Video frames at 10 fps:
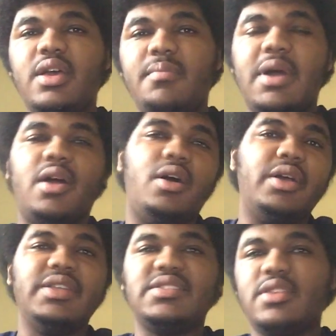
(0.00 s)
My
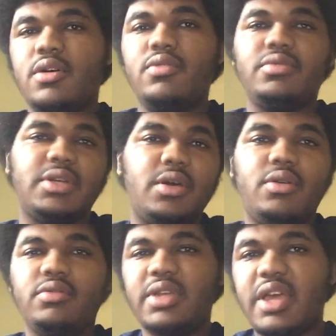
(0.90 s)
heart is stone
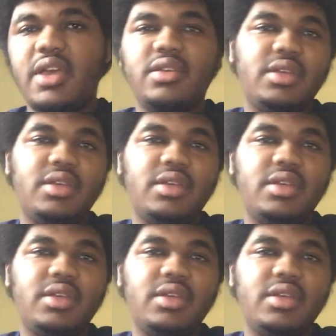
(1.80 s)
cold. Yeah.